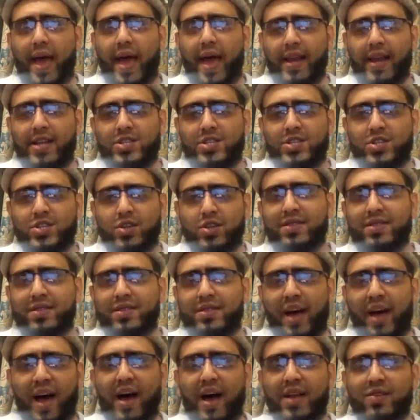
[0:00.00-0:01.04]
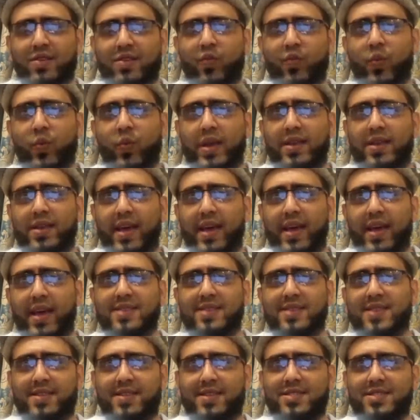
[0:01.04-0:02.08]
and it's not the heart of winter
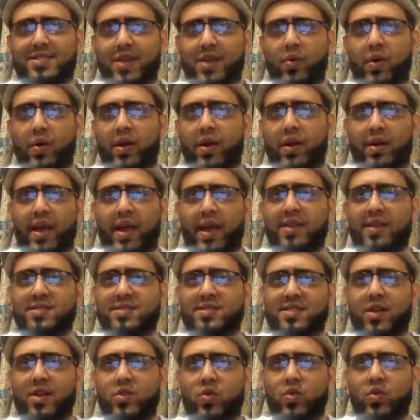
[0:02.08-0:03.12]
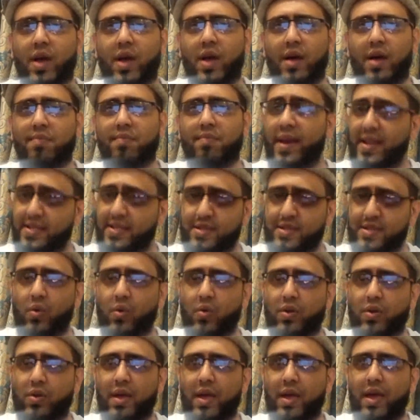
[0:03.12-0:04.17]
as yet, snow and rain still to come, but it's
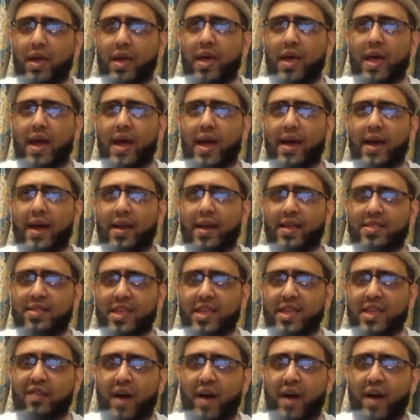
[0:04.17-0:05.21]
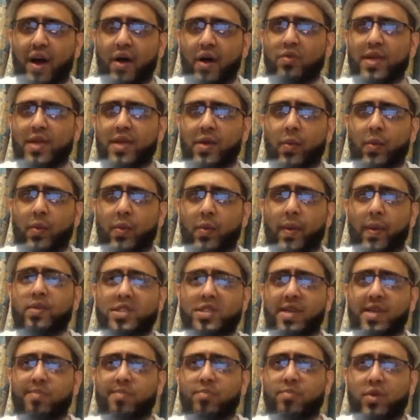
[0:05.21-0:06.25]
cold. And I think of how they're going
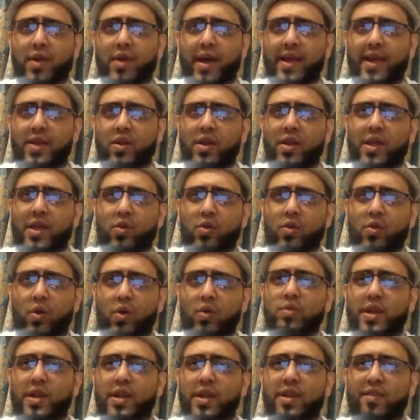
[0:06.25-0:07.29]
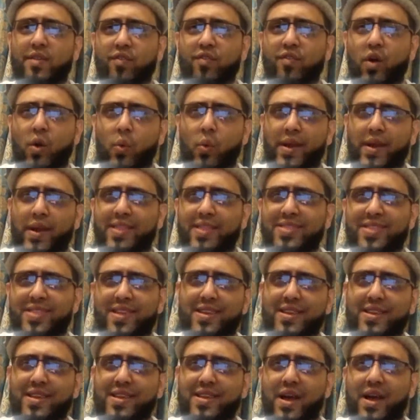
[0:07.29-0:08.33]
to sleep tonight on a concrete floor with a
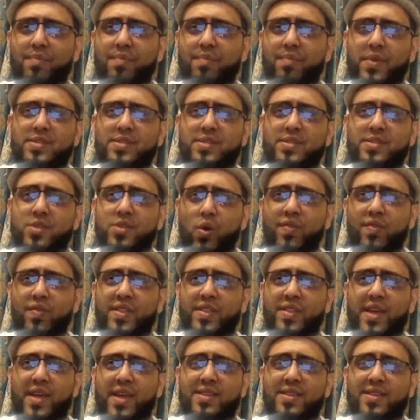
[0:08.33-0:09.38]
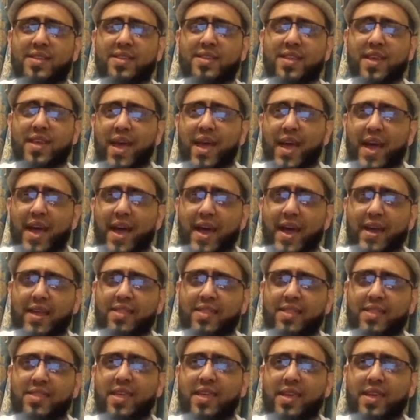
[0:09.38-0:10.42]
thin carpet just over that.
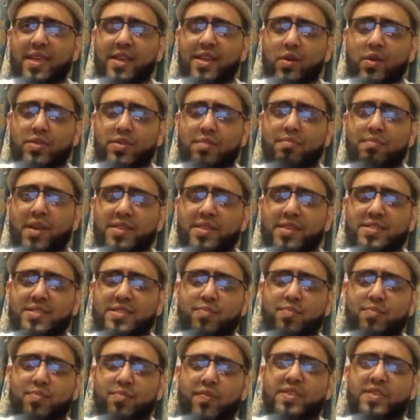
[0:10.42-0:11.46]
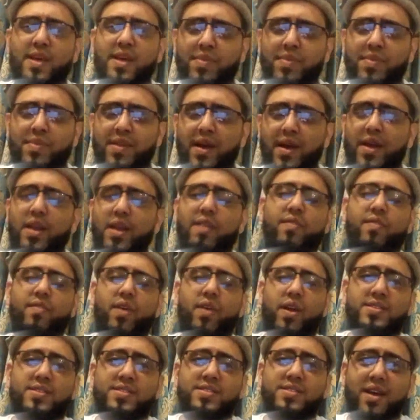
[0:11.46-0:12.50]
And I think, the mothers, Mufti Sahib, here in
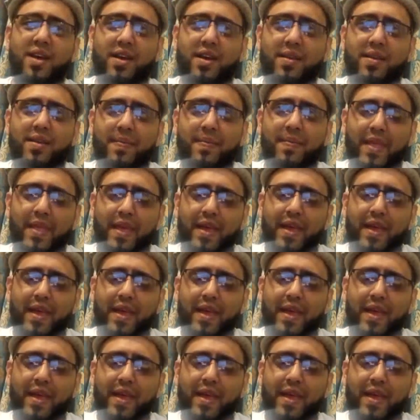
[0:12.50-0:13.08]
Afghanistan,